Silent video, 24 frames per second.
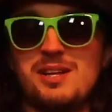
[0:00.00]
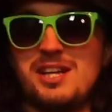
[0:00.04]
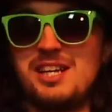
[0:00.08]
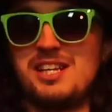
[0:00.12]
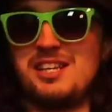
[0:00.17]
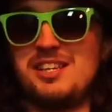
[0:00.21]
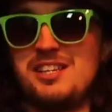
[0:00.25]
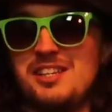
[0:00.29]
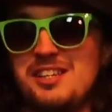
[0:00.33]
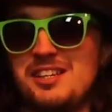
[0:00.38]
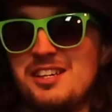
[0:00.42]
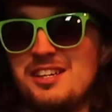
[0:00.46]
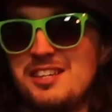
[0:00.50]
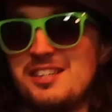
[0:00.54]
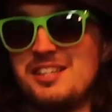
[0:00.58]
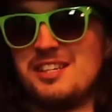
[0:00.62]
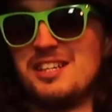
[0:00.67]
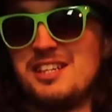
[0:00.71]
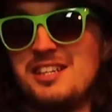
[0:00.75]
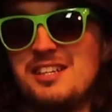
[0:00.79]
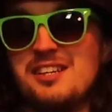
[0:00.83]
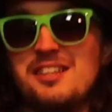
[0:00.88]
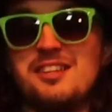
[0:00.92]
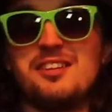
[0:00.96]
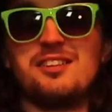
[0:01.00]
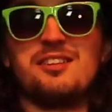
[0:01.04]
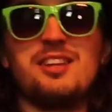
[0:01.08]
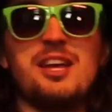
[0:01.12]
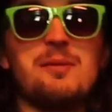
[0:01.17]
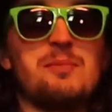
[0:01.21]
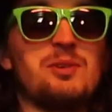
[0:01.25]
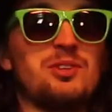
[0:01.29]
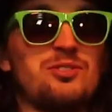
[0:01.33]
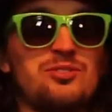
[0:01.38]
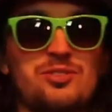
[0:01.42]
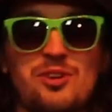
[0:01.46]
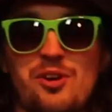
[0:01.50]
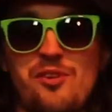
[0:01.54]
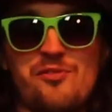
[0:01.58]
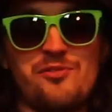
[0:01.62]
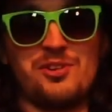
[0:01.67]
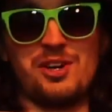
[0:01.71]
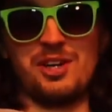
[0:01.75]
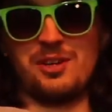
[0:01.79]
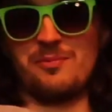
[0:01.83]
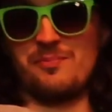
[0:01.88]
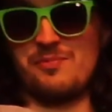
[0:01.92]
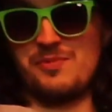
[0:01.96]
bloody lemon soft
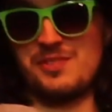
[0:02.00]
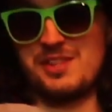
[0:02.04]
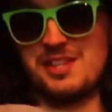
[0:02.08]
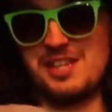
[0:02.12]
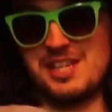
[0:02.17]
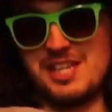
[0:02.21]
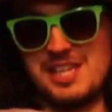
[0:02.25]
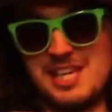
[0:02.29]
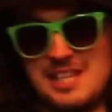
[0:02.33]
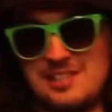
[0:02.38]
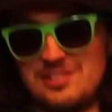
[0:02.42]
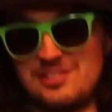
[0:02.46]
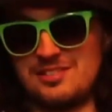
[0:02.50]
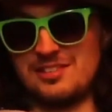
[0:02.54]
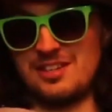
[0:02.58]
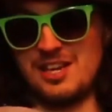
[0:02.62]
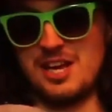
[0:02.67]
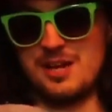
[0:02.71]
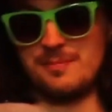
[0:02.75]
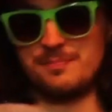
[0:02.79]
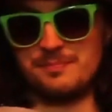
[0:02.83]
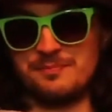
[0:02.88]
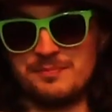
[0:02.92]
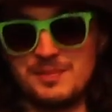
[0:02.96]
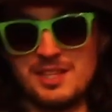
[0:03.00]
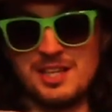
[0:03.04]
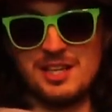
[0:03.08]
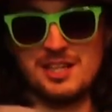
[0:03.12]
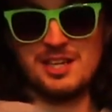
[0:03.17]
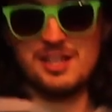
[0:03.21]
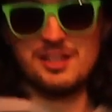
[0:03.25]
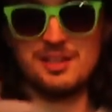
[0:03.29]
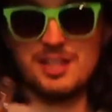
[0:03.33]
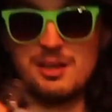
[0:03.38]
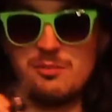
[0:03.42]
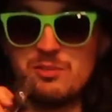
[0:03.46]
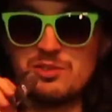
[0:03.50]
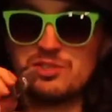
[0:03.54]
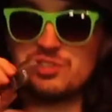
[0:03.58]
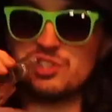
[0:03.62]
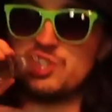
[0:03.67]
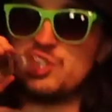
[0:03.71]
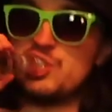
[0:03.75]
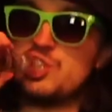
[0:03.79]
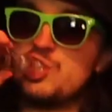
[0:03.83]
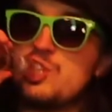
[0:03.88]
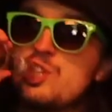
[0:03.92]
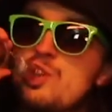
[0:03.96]
drink. It's that wasn't
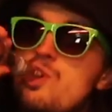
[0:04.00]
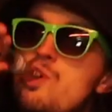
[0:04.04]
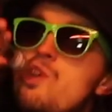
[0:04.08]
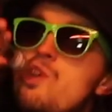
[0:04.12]
good.